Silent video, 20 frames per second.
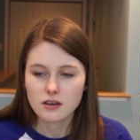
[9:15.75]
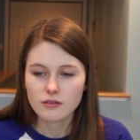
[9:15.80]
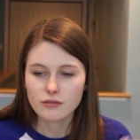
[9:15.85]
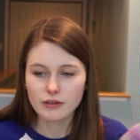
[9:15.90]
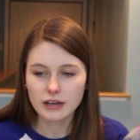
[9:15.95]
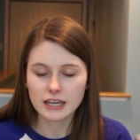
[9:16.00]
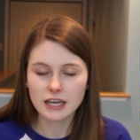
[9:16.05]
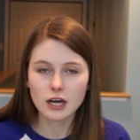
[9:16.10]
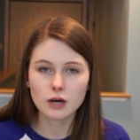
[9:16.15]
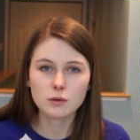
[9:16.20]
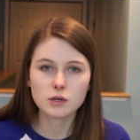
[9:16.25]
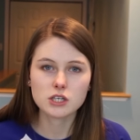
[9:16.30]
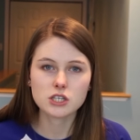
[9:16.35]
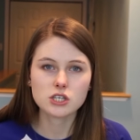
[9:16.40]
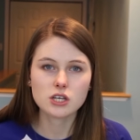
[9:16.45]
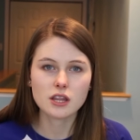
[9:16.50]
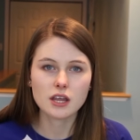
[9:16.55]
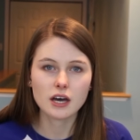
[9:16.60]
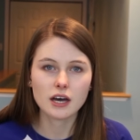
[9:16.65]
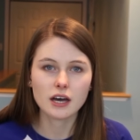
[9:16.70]
if I go
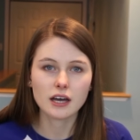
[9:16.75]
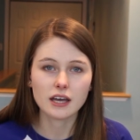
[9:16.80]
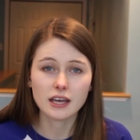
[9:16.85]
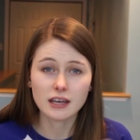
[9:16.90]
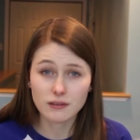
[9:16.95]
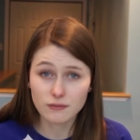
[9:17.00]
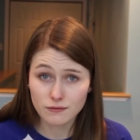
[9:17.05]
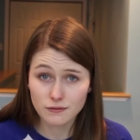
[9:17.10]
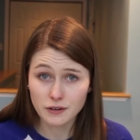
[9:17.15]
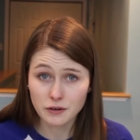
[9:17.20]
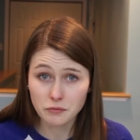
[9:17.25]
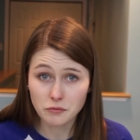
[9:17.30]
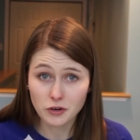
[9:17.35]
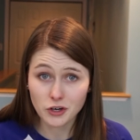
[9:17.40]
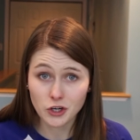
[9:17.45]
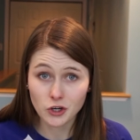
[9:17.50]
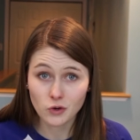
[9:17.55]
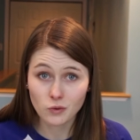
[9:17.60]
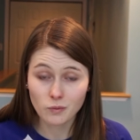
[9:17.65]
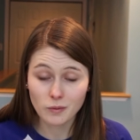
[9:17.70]
into the infant
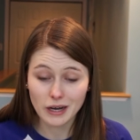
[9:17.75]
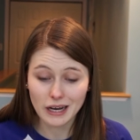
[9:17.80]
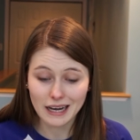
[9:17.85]
room,